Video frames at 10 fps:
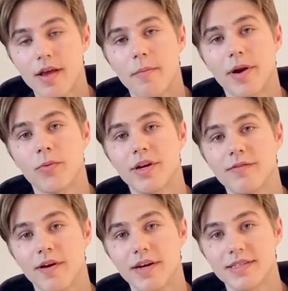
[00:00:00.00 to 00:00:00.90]
But I would
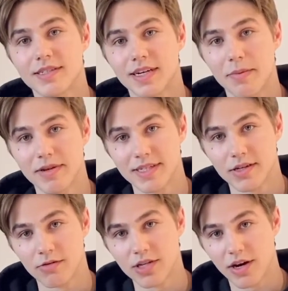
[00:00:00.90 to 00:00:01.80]
advise limiting
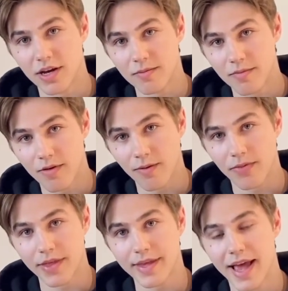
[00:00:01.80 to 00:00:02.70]
your time on
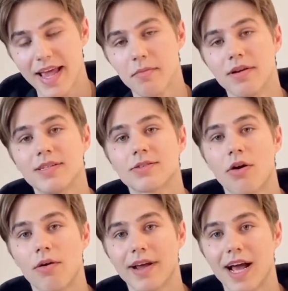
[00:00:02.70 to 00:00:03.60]
the aimless
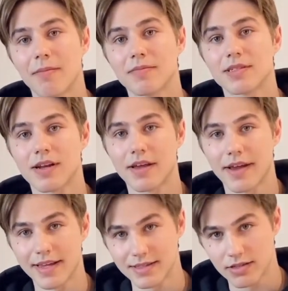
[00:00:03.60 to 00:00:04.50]
scrolling apps like
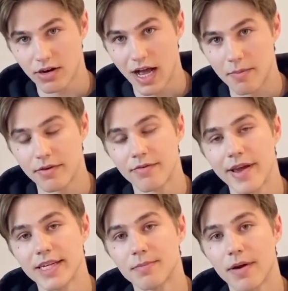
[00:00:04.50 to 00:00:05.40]
Instagram and
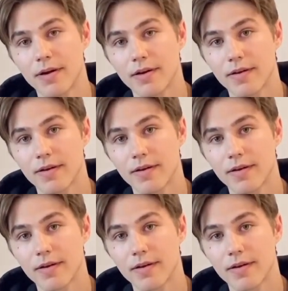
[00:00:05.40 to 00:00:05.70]
Facebook.